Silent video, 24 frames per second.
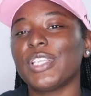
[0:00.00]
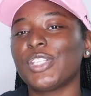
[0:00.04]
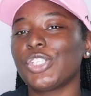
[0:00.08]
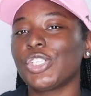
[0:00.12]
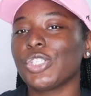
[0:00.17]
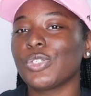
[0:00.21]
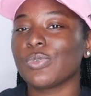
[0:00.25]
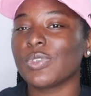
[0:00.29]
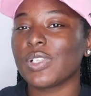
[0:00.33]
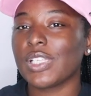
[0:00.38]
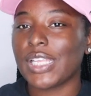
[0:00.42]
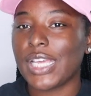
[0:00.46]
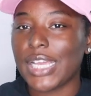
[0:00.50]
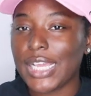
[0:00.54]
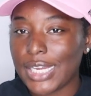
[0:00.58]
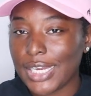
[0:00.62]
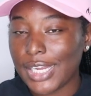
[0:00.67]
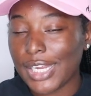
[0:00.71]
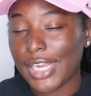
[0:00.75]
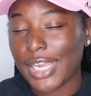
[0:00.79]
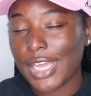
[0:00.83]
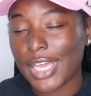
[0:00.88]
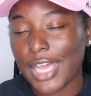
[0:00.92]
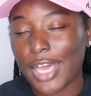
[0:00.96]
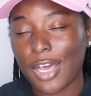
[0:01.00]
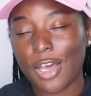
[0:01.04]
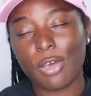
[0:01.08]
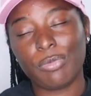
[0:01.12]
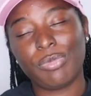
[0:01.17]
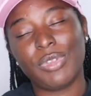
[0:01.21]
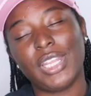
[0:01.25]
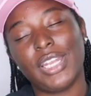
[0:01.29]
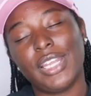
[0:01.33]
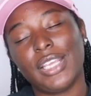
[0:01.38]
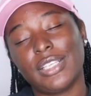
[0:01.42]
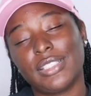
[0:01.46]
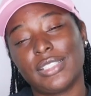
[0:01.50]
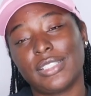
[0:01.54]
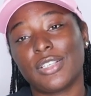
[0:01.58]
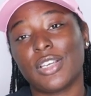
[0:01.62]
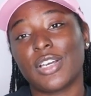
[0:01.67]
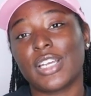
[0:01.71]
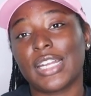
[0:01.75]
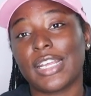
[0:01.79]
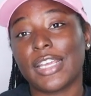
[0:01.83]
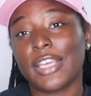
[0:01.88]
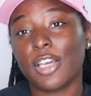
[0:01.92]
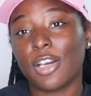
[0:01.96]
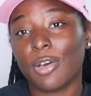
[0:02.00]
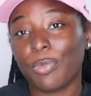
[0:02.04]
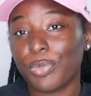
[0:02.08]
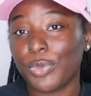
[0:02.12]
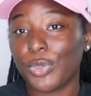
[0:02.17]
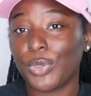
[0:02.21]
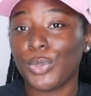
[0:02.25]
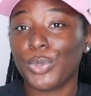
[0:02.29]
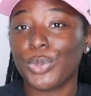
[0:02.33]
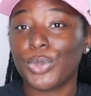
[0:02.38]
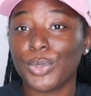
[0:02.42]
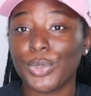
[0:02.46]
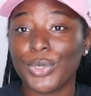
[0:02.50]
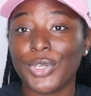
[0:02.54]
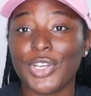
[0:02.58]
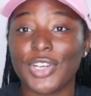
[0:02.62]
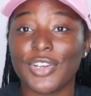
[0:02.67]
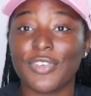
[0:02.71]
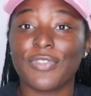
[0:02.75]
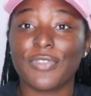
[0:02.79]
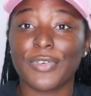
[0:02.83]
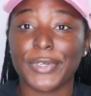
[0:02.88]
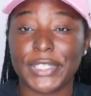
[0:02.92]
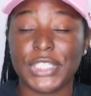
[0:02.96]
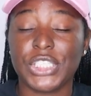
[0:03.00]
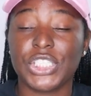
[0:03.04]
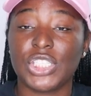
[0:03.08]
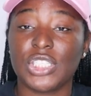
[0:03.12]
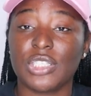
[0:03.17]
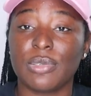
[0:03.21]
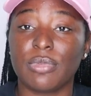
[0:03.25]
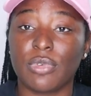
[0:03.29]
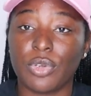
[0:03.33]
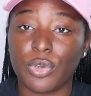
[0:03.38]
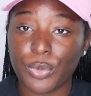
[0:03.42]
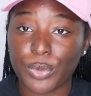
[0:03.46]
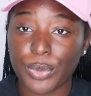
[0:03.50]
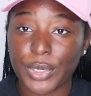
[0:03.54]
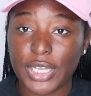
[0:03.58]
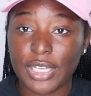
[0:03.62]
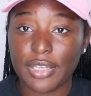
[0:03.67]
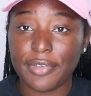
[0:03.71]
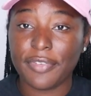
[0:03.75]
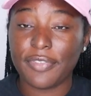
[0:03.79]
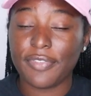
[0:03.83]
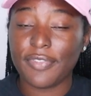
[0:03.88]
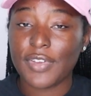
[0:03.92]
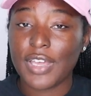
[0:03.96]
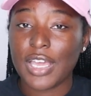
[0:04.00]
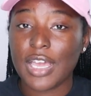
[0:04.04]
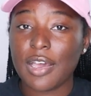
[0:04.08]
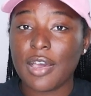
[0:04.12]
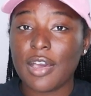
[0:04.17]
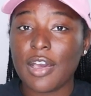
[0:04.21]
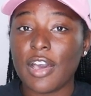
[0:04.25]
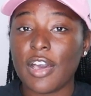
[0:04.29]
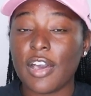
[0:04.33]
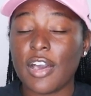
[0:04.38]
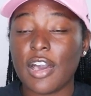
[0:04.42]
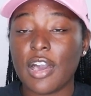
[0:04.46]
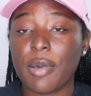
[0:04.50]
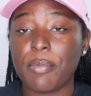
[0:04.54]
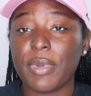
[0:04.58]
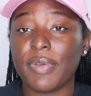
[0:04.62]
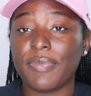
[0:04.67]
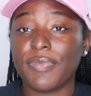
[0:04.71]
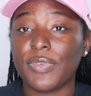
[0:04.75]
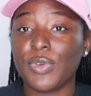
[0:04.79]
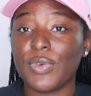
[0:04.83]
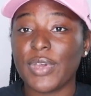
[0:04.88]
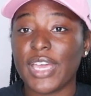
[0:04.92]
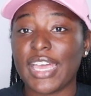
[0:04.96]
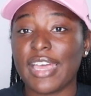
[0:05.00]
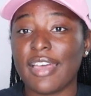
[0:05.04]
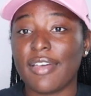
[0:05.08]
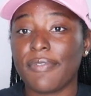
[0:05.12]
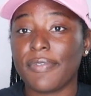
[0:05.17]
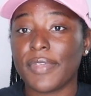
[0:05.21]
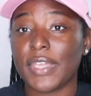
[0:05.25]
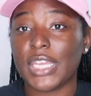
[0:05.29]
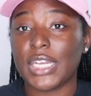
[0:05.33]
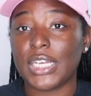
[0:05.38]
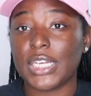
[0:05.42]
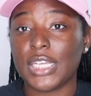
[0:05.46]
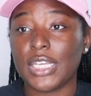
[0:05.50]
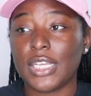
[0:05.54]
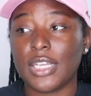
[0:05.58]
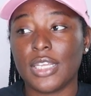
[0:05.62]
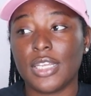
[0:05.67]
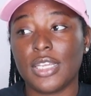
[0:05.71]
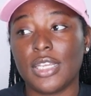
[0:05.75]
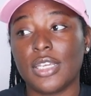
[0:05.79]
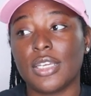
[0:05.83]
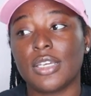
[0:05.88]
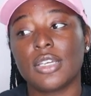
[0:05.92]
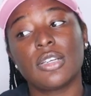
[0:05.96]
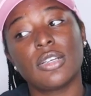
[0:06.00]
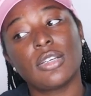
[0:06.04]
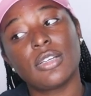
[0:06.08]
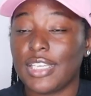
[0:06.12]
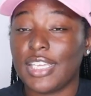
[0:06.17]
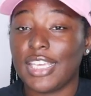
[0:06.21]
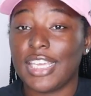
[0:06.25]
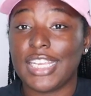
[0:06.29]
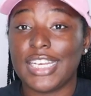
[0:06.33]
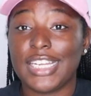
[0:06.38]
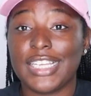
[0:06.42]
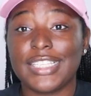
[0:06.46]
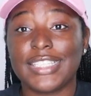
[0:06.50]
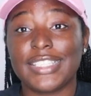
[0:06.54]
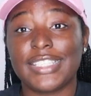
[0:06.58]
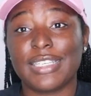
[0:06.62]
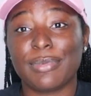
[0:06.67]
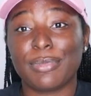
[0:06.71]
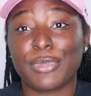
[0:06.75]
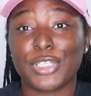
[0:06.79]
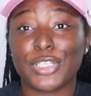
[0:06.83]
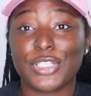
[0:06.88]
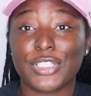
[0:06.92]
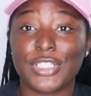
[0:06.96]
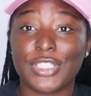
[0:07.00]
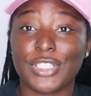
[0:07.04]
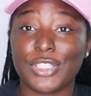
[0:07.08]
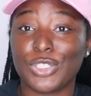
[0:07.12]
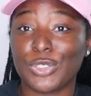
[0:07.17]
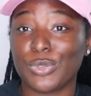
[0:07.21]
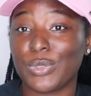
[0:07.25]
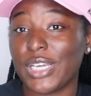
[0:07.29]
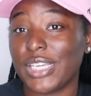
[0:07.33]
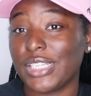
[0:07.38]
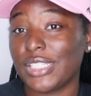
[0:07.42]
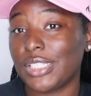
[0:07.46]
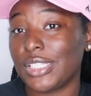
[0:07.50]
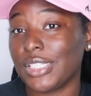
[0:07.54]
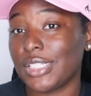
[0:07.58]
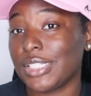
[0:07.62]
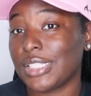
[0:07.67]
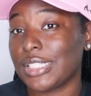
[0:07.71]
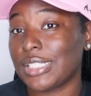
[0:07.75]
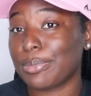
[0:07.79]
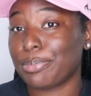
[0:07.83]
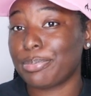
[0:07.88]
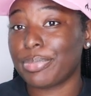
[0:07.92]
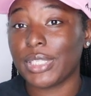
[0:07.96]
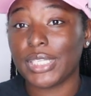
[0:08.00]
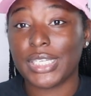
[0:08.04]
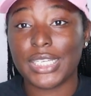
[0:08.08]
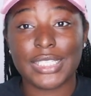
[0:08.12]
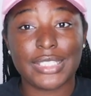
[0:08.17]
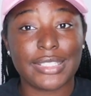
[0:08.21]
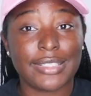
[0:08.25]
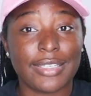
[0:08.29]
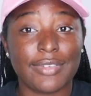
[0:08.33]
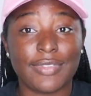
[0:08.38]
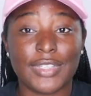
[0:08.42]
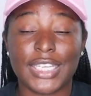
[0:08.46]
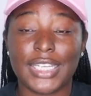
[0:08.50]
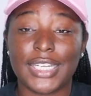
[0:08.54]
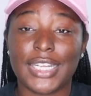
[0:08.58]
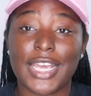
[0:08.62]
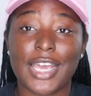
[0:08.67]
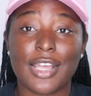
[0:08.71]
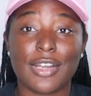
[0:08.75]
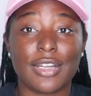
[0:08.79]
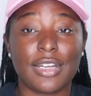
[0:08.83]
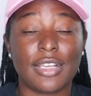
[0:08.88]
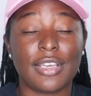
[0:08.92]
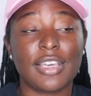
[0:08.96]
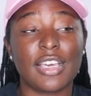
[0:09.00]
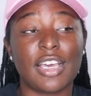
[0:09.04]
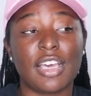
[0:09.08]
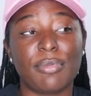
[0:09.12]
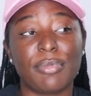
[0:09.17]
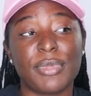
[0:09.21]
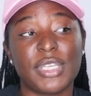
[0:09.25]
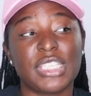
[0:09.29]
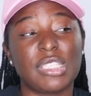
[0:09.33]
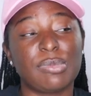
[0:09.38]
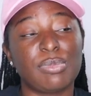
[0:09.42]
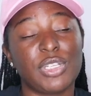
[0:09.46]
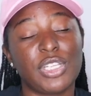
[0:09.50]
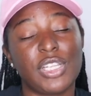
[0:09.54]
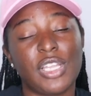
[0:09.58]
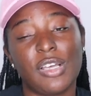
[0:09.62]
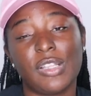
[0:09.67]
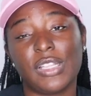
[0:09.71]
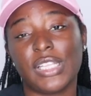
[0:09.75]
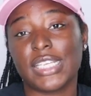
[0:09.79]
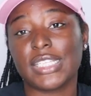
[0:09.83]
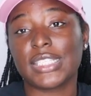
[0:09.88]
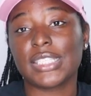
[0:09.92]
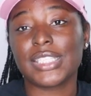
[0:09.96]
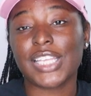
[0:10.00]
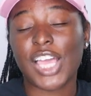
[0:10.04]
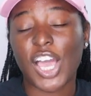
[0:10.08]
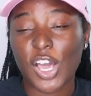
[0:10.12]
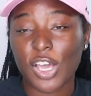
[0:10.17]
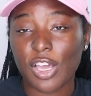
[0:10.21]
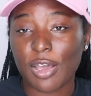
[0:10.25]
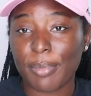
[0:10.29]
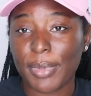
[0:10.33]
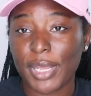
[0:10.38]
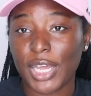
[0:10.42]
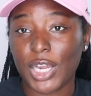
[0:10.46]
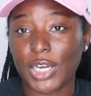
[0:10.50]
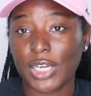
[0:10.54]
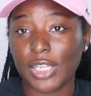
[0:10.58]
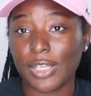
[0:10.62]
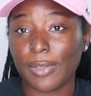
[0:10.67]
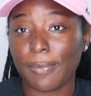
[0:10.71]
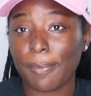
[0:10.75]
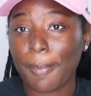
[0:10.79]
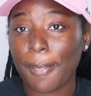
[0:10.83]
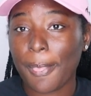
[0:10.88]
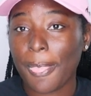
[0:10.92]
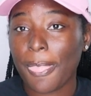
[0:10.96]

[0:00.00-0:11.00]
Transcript: that you related. I hope that it's going to help you through your friendship grief. Um, if you have any any similar situations, please leave that down in the comments below. Let's talk about it.